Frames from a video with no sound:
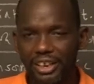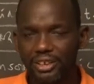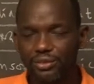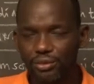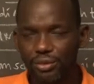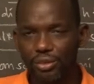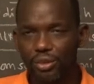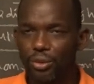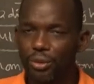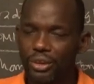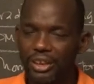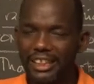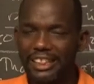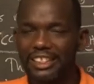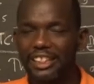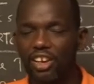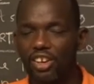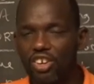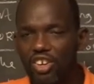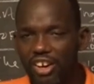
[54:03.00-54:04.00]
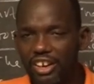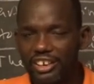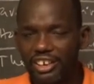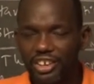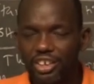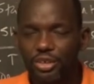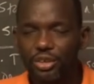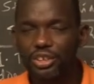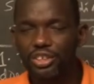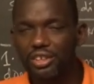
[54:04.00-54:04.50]
lives, who is the God,
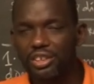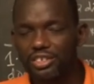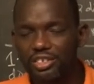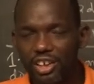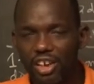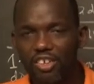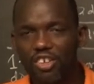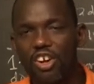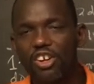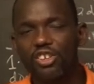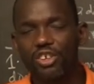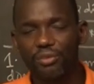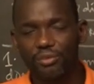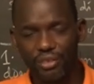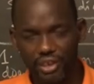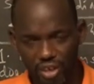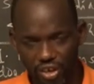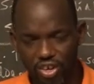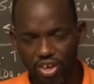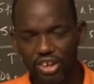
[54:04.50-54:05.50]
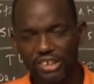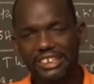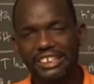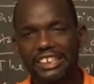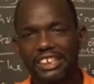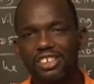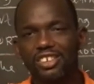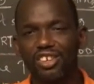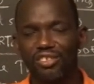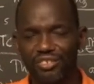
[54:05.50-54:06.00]
He is the God of the God,
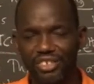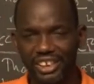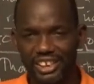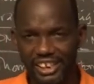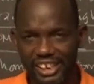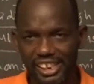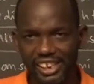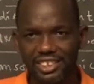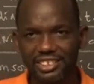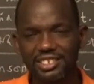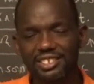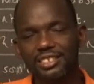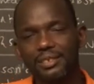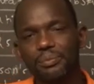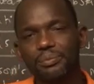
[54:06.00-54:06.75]
King of the Kings,